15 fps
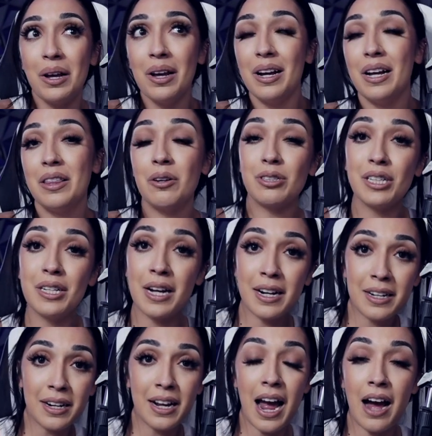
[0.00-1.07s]
there's a
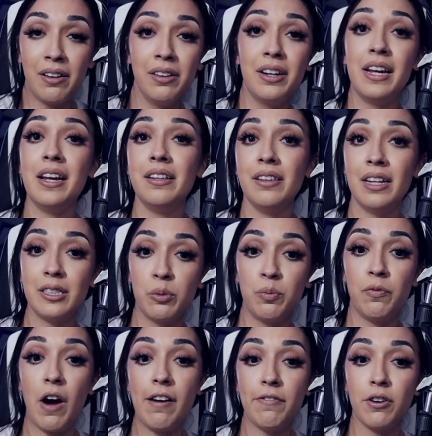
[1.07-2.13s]
technicality, let's
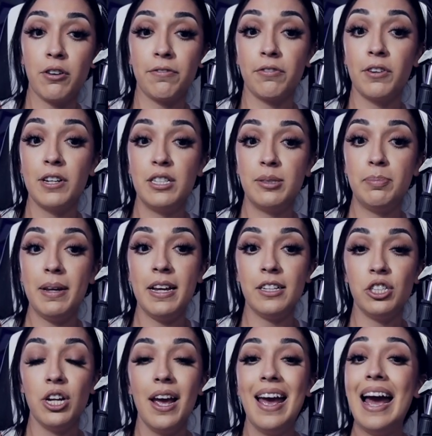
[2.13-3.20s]
fight for your free
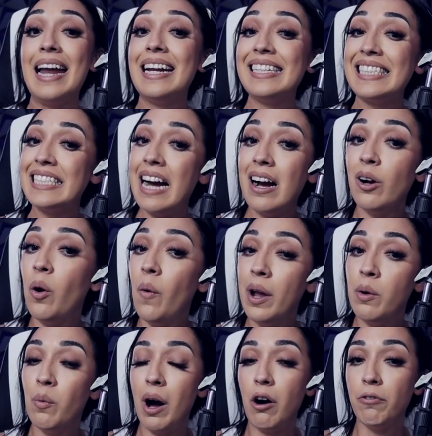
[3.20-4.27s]
speech. And it's not
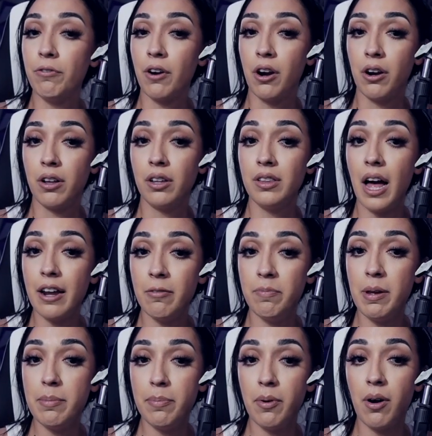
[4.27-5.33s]
going well for her. A lot of
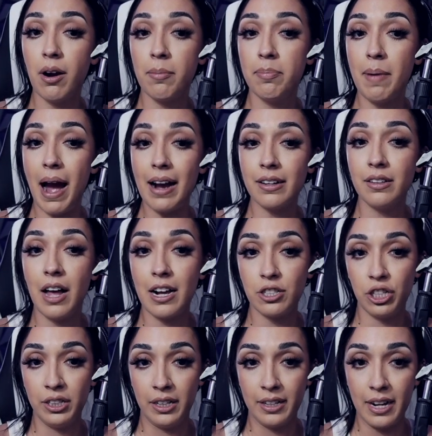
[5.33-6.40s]
people are
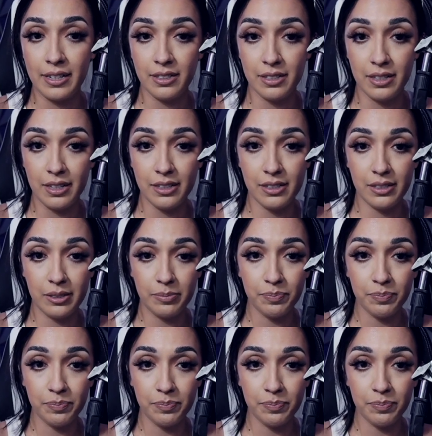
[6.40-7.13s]
backlashing against this.